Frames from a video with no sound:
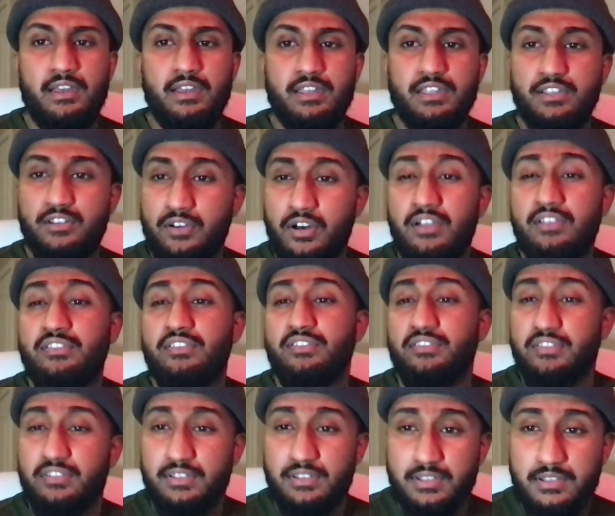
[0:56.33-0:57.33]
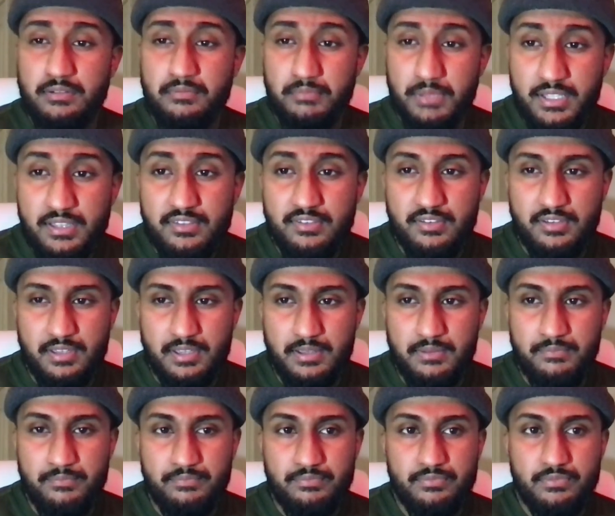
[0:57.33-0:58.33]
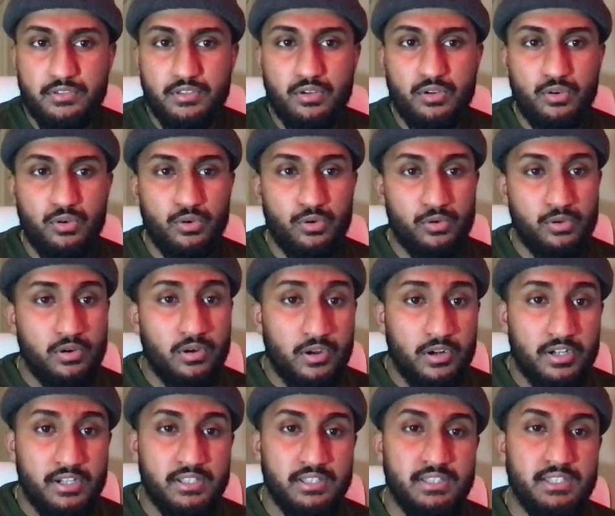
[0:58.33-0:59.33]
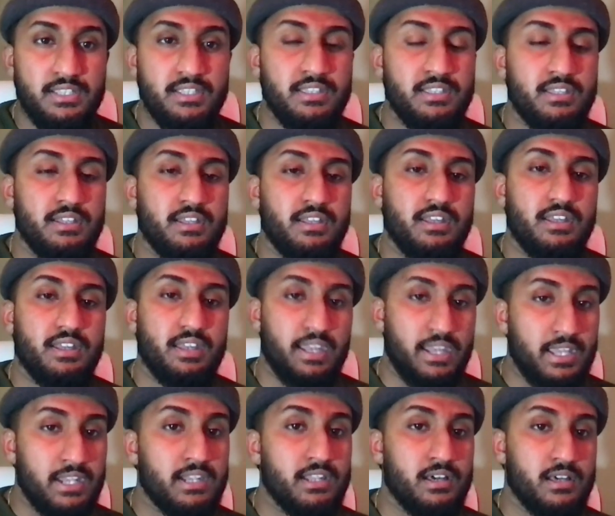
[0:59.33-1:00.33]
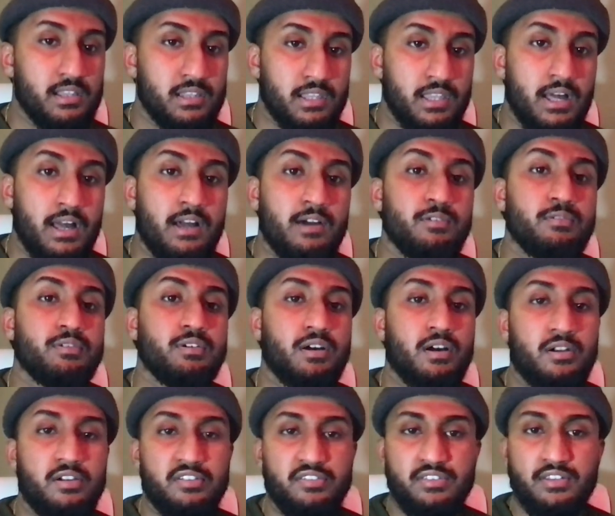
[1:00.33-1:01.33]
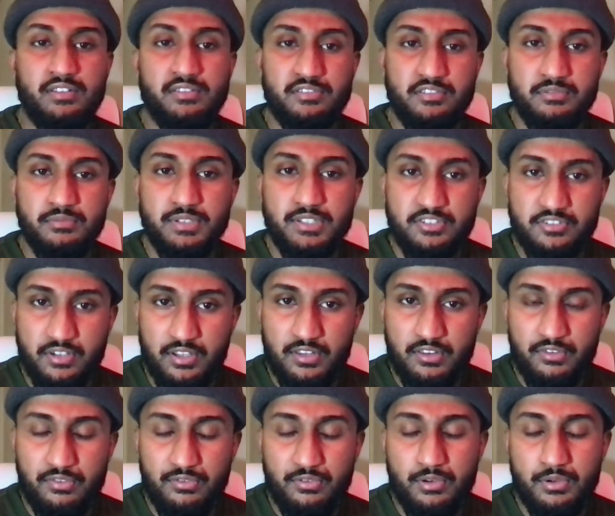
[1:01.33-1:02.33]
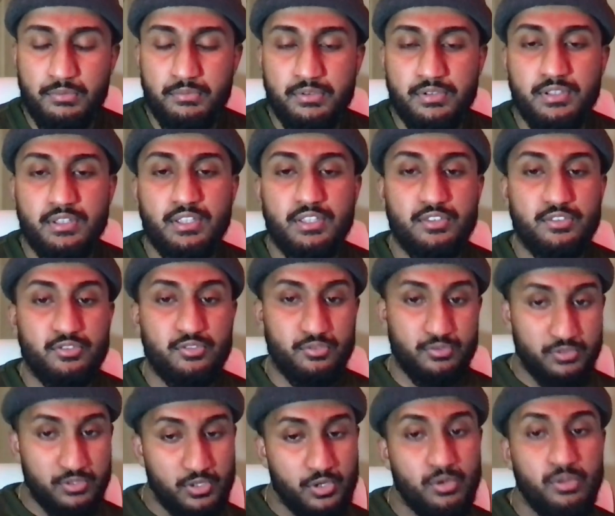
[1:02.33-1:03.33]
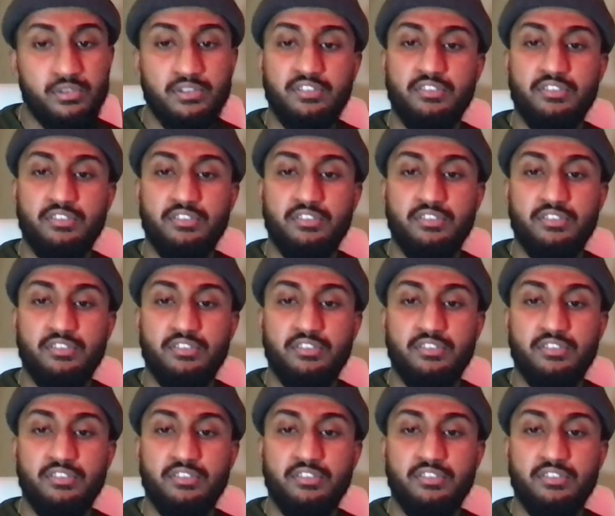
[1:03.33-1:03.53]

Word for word: He calls us to commit to Him wholeheartedly and allow ourselves to be transformed through the Holy